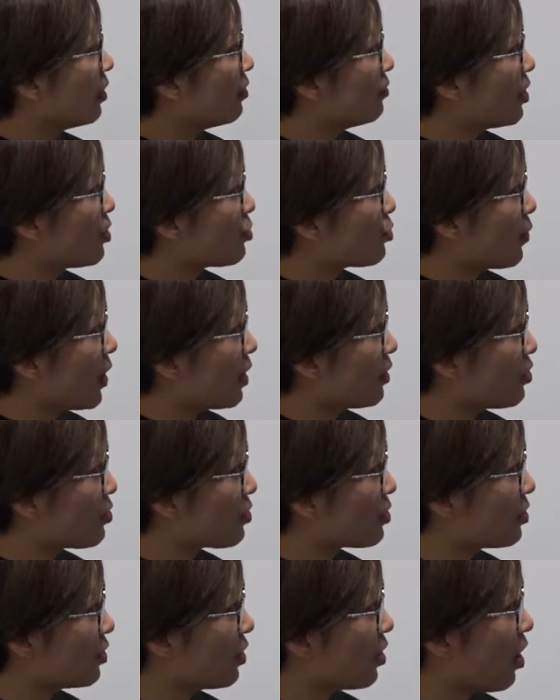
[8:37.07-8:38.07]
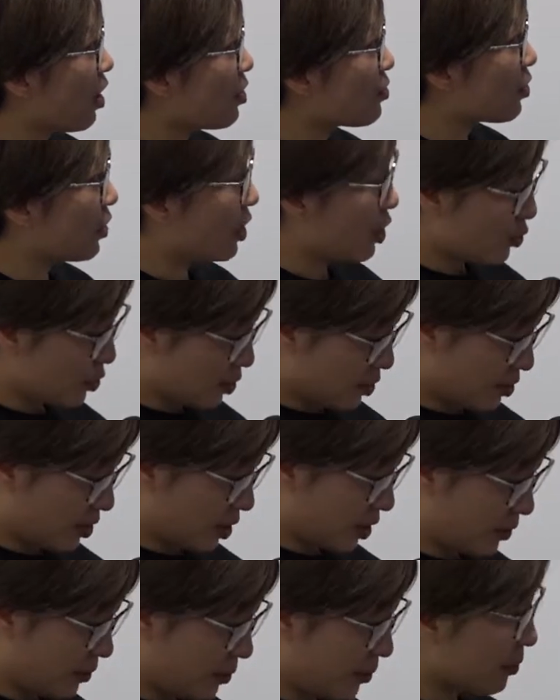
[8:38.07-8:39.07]
This one is also
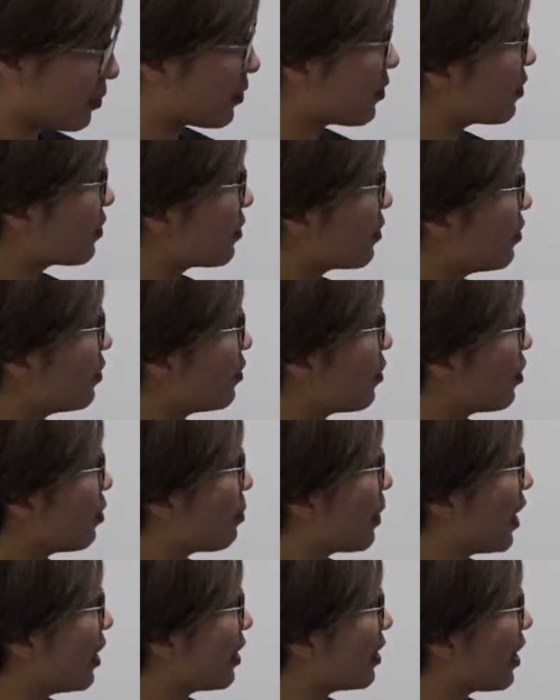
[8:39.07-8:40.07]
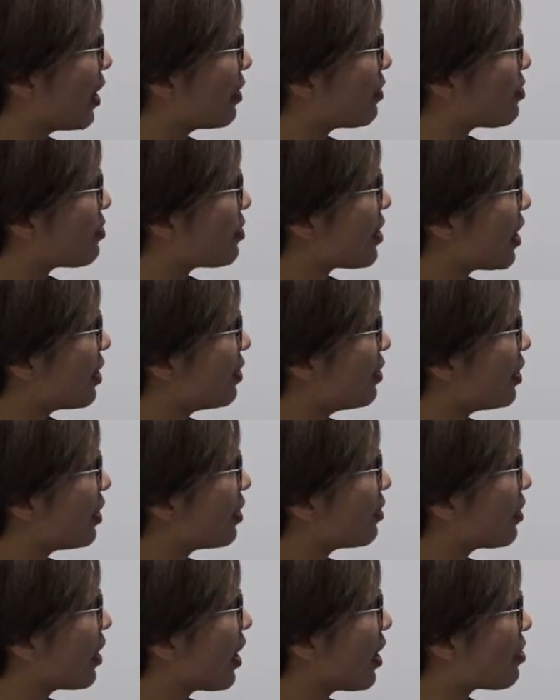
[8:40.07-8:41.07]
interesting for my
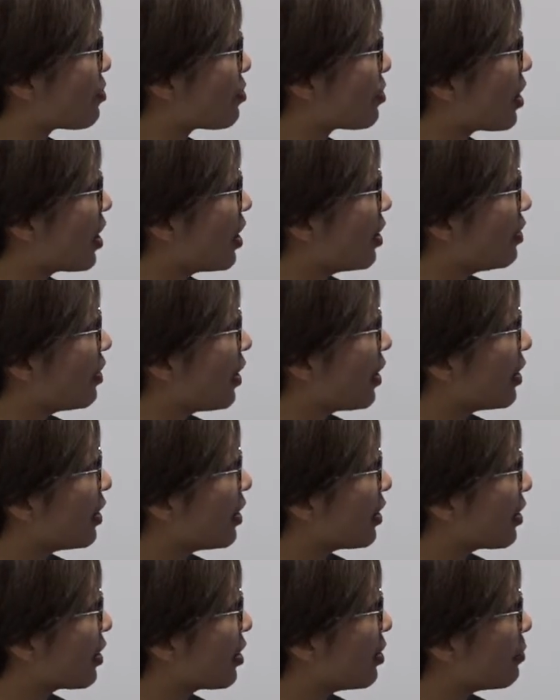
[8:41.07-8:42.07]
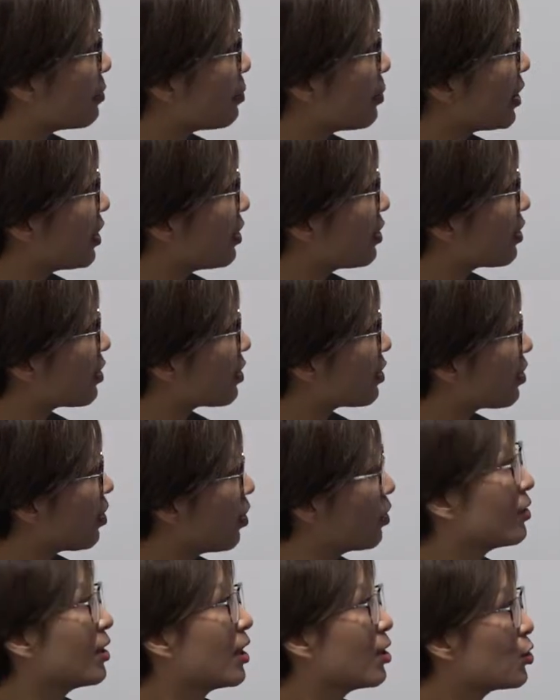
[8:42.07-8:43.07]
understanding, as they compare
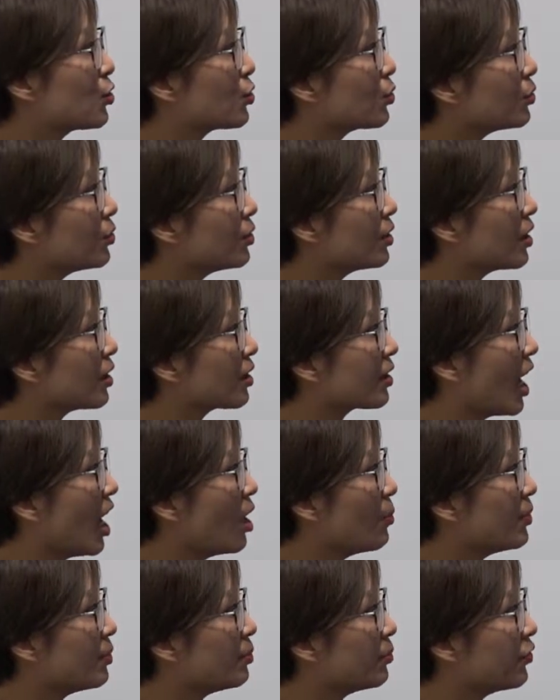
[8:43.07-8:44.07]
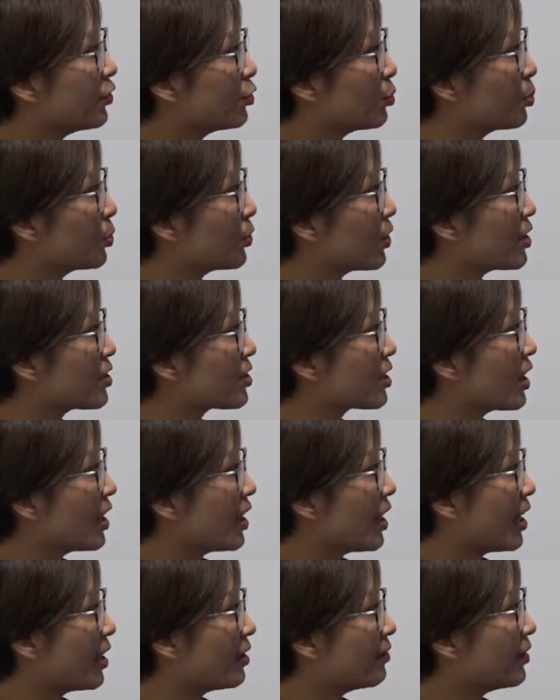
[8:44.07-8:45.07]
or they do the carbon
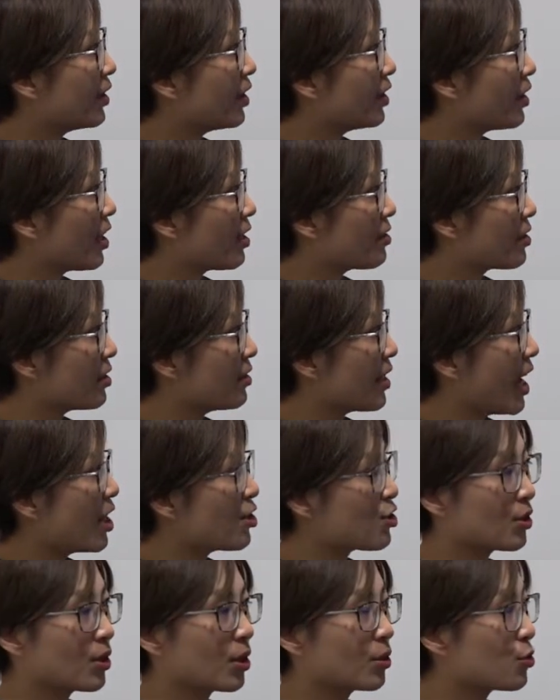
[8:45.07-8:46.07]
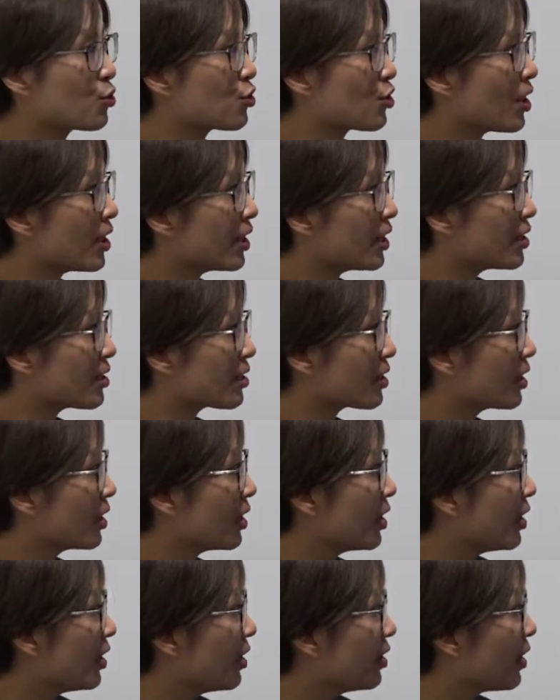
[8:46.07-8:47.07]
footprint in the international trade.
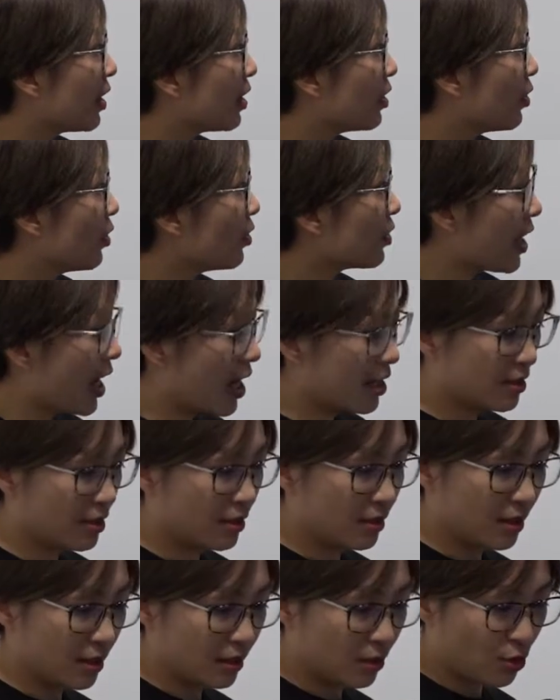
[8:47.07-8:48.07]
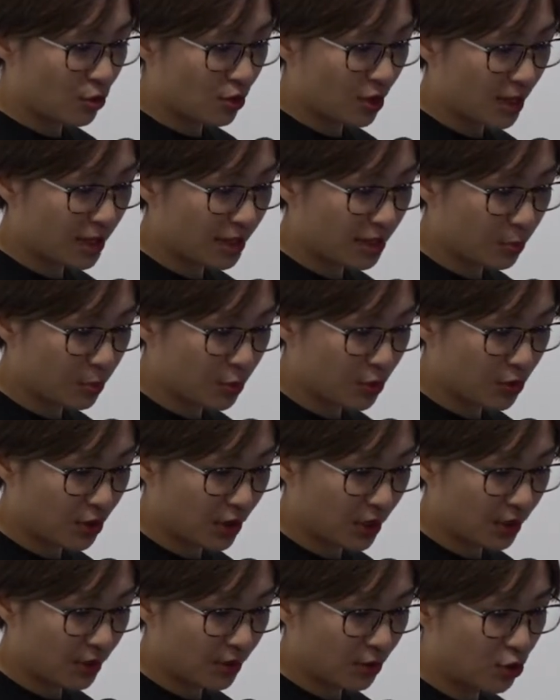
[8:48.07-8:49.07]
They look at the trade
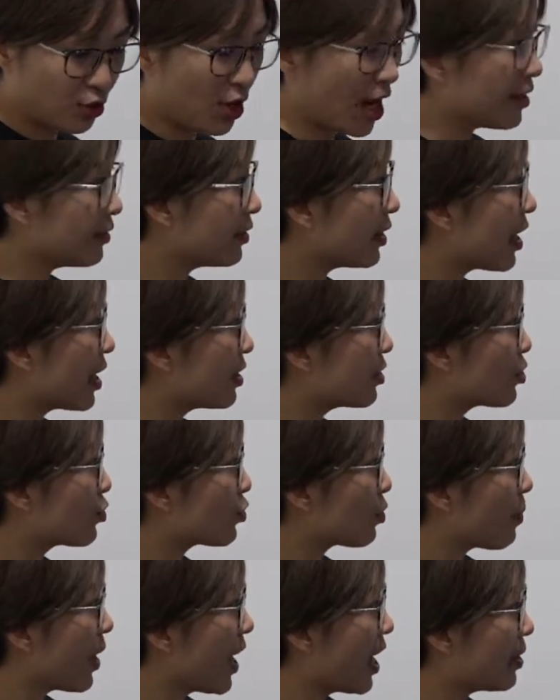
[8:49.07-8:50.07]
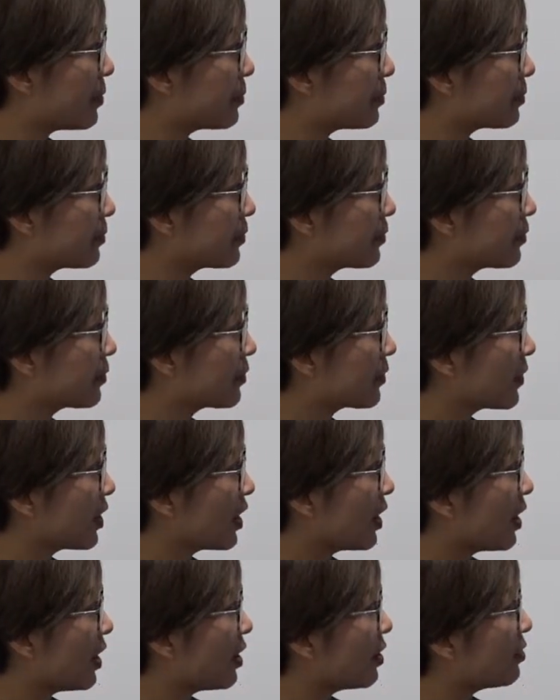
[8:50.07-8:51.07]
between China and Japan.
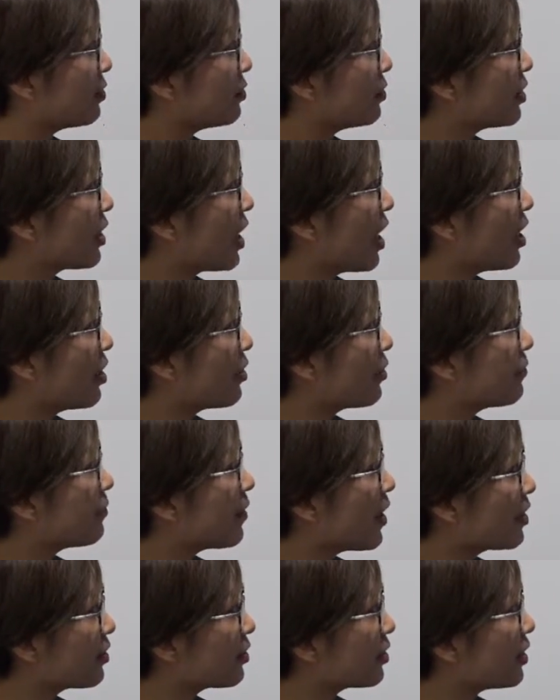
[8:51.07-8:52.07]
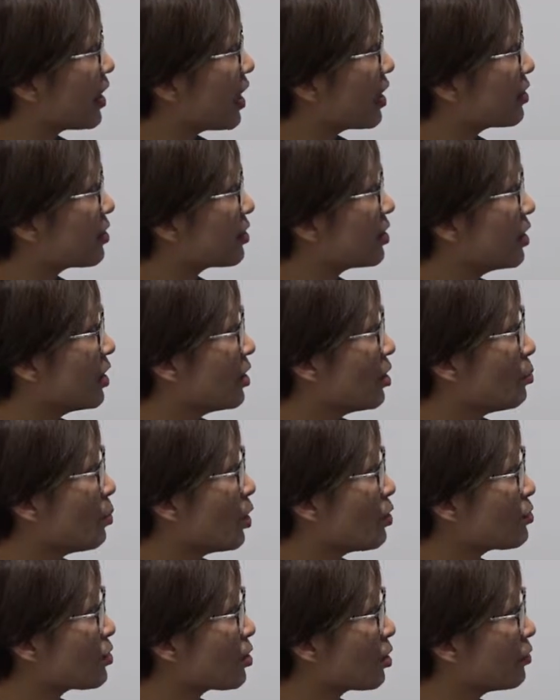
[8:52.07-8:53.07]
And I find that
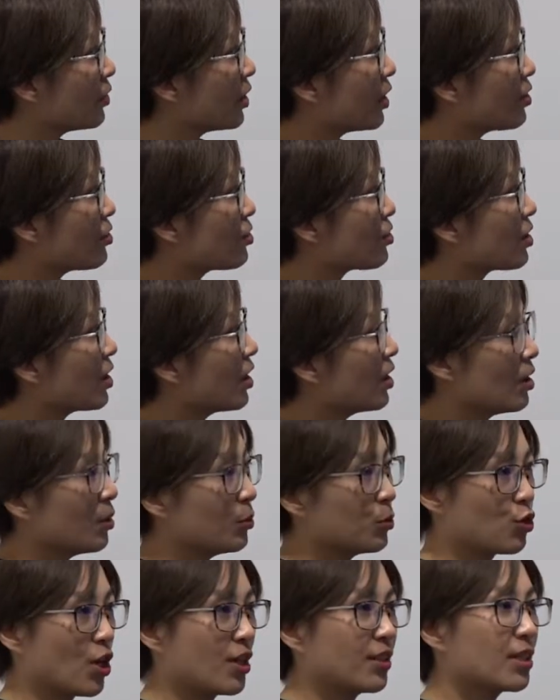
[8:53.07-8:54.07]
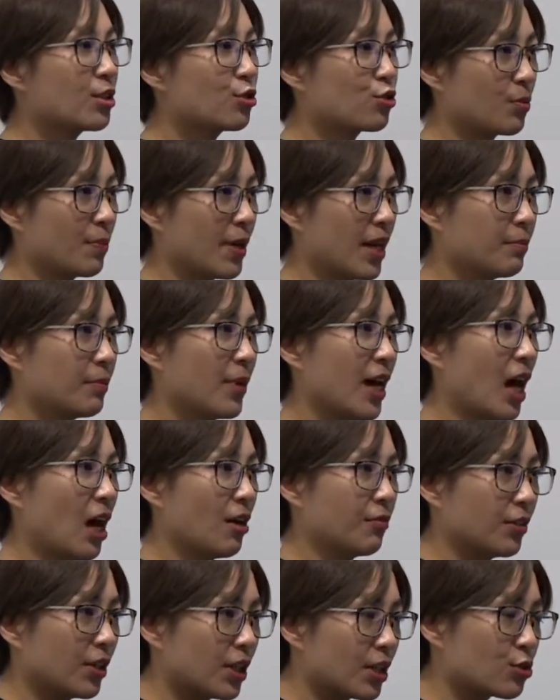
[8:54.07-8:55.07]
most of these, China and Japan
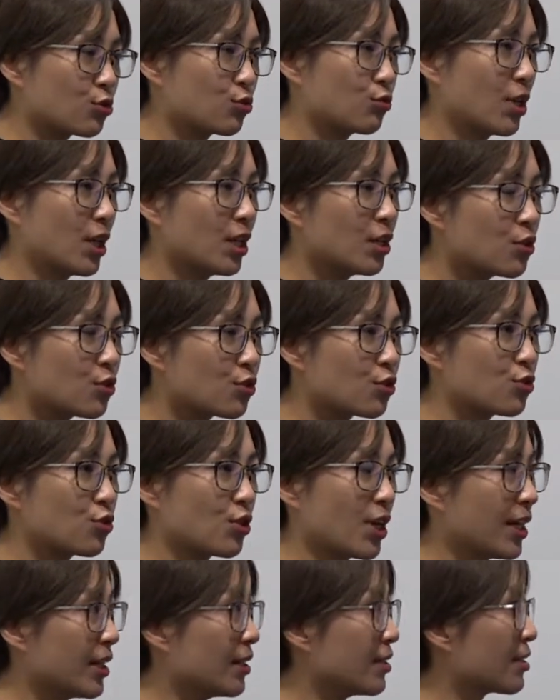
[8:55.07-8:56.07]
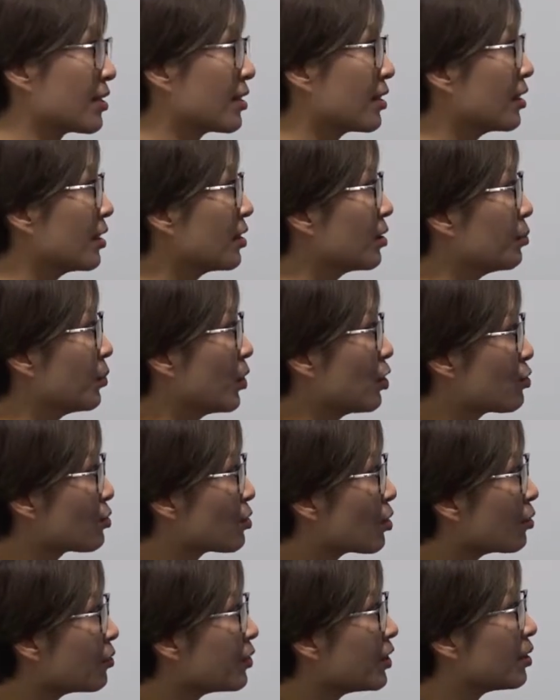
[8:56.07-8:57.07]
have exchange trade,
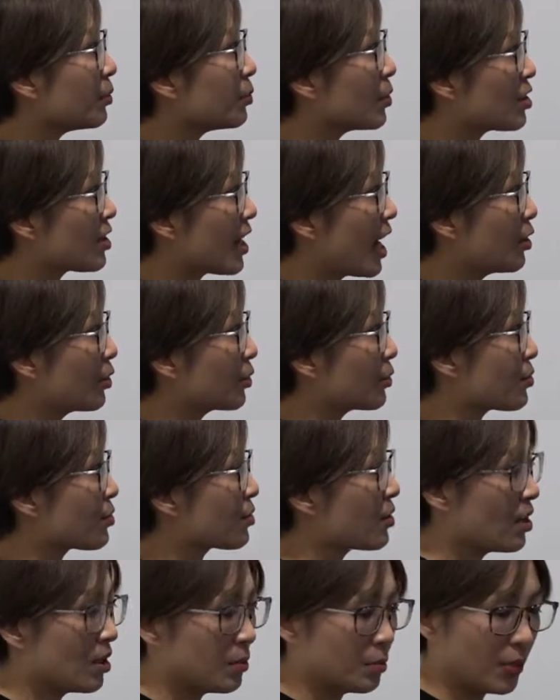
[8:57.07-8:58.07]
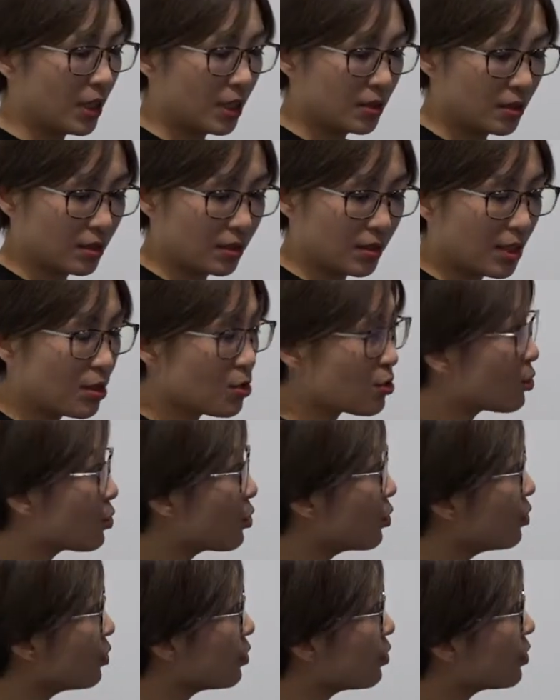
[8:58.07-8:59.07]
most of the materials. But these
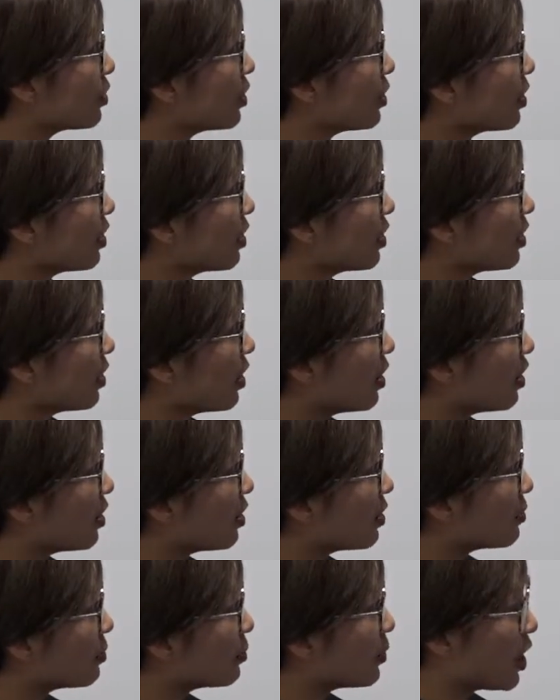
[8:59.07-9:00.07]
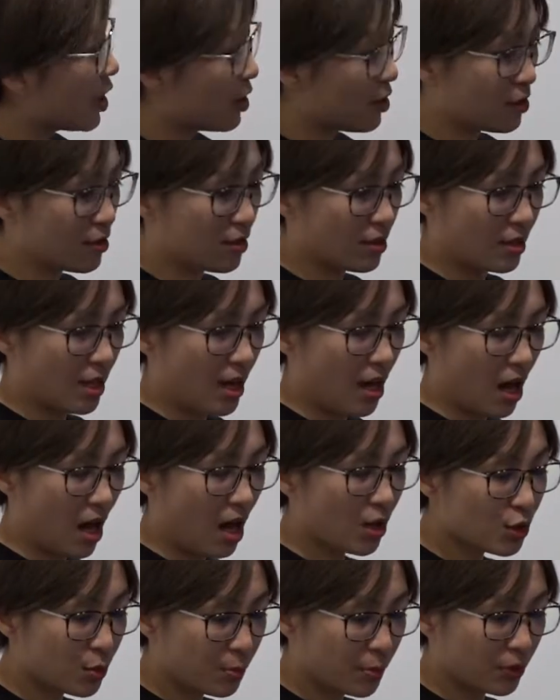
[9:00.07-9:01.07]
two is
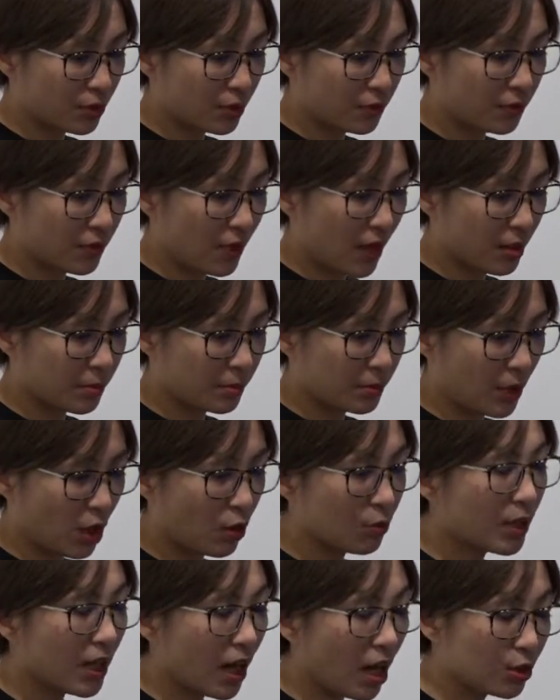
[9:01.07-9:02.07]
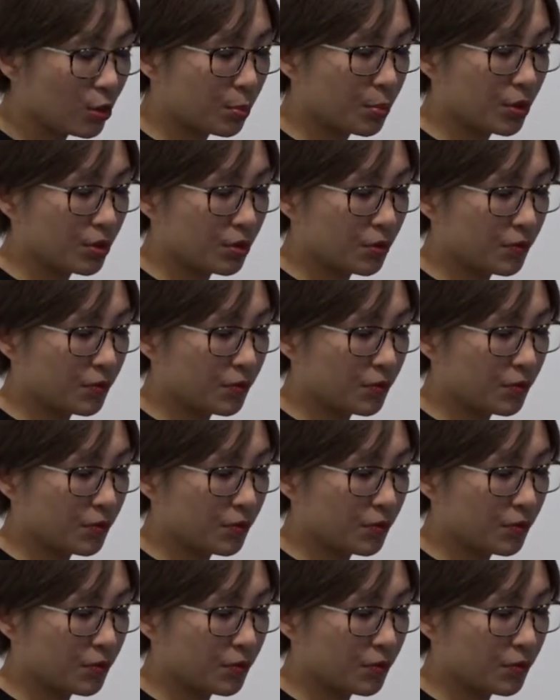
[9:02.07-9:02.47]
only output